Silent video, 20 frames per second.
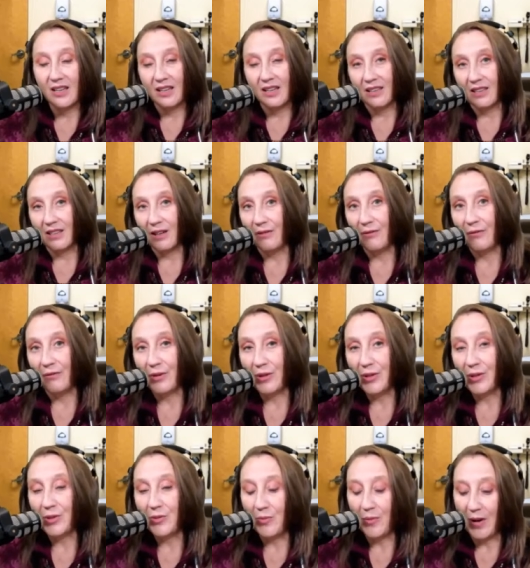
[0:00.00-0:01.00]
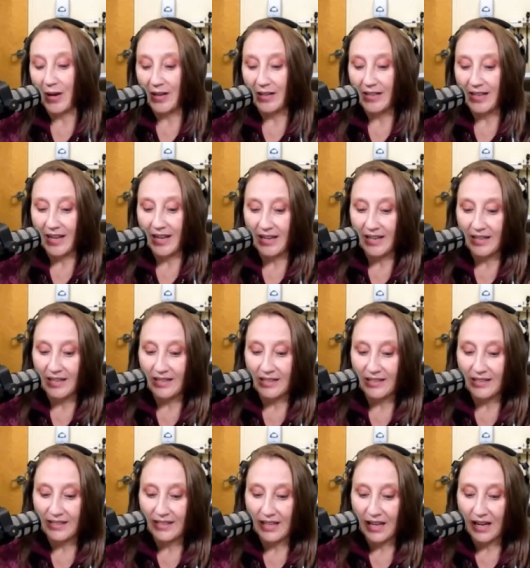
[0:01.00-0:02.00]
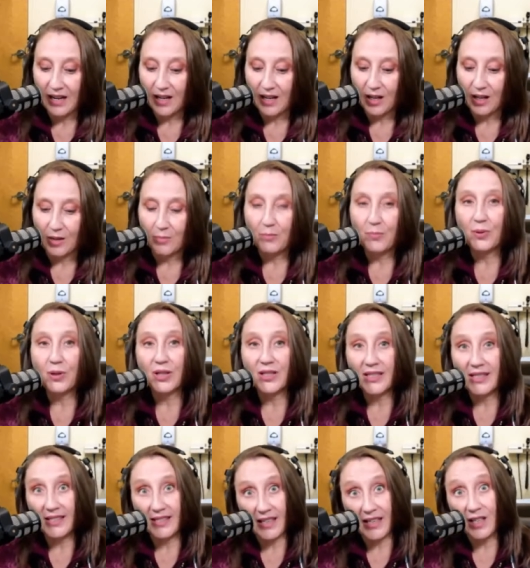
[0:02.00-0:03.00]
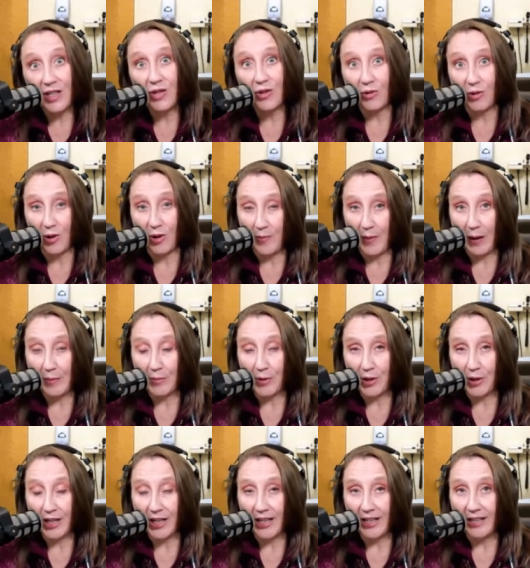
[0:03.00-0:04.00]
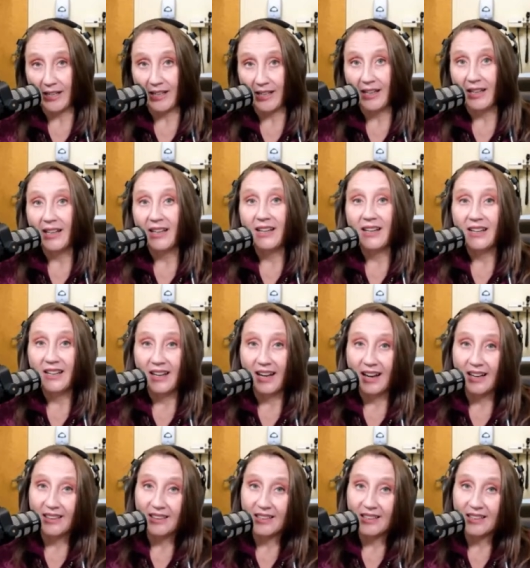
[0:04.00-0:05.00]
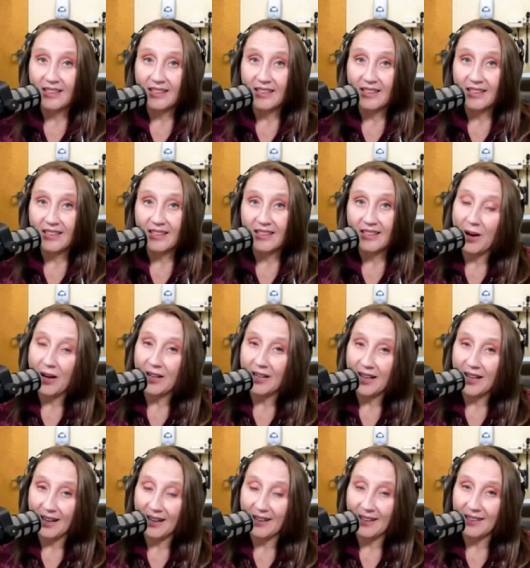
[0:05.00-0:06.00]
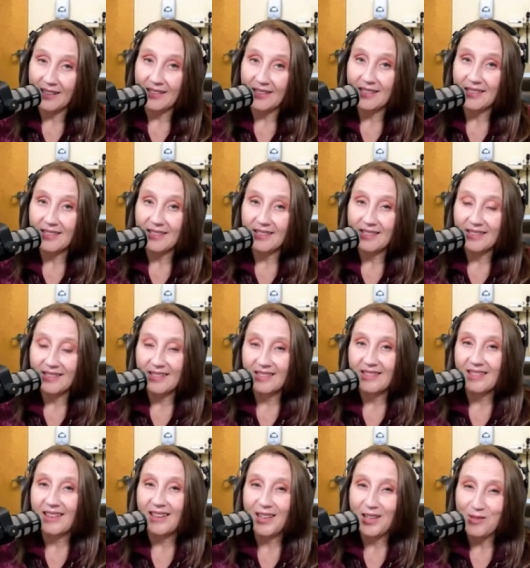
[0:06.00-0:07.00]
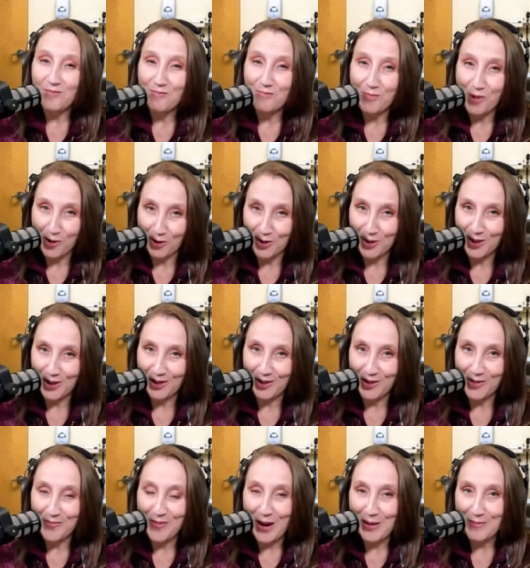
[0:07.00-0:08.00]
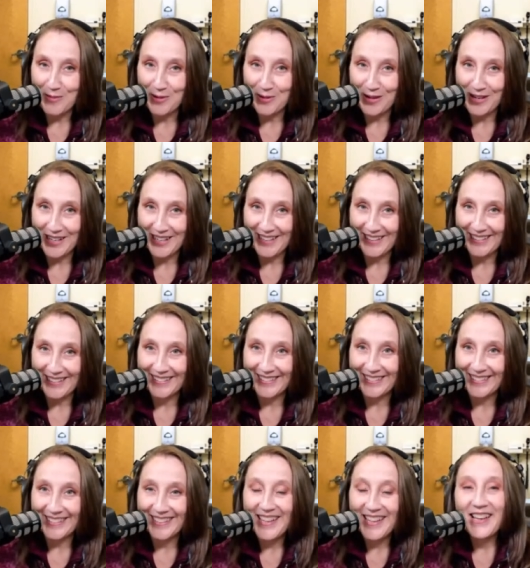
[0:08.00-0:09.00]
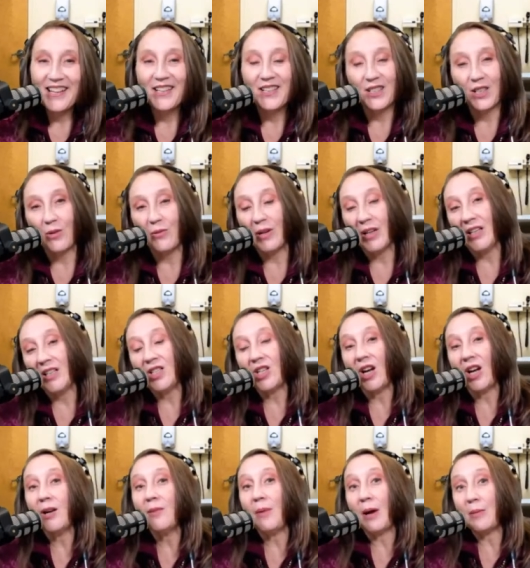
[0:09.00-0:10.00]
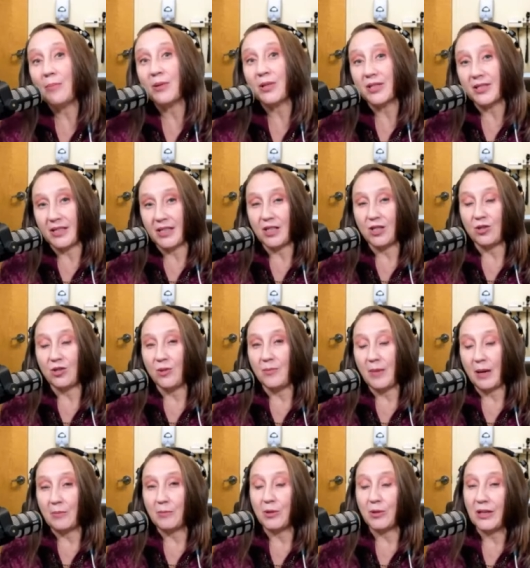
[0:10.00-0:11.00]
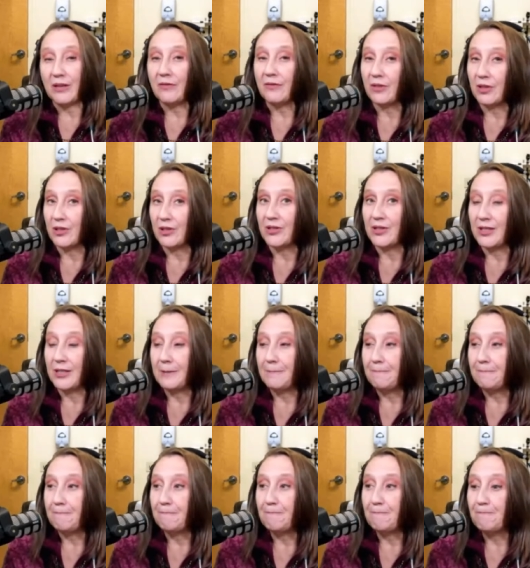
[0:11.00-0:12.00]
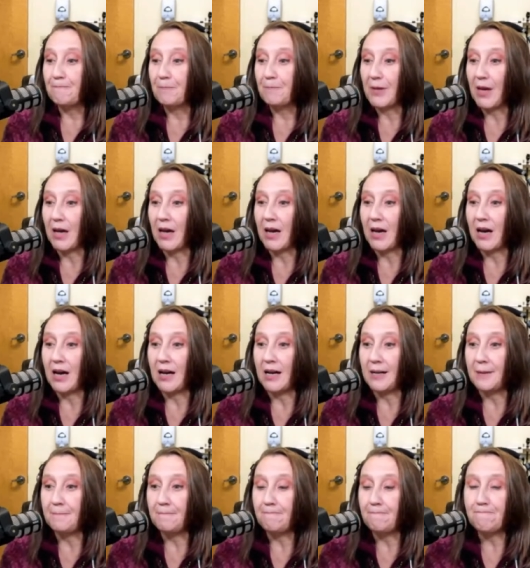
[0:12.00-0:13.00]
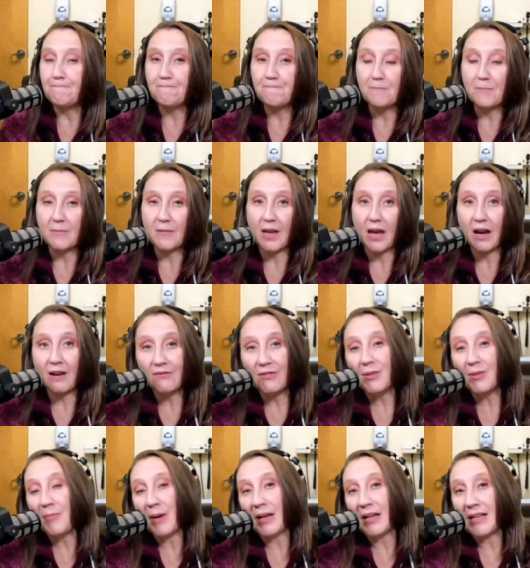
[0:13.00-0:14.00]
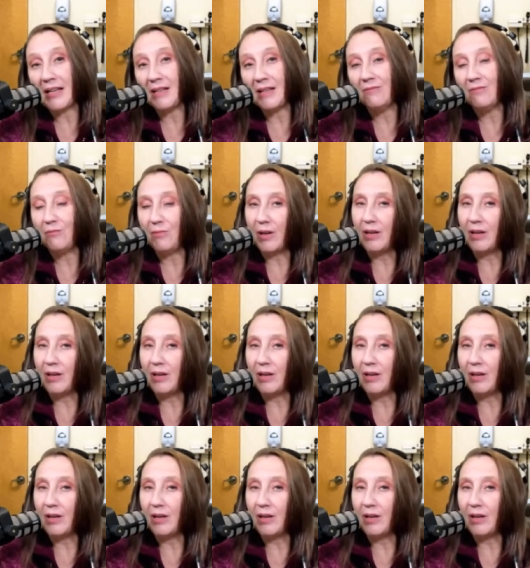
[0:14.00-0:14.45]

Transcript: The first one is procedural memory, and the second one is emotional memory. So we're going to talk about procedural memory first. Almost everybody,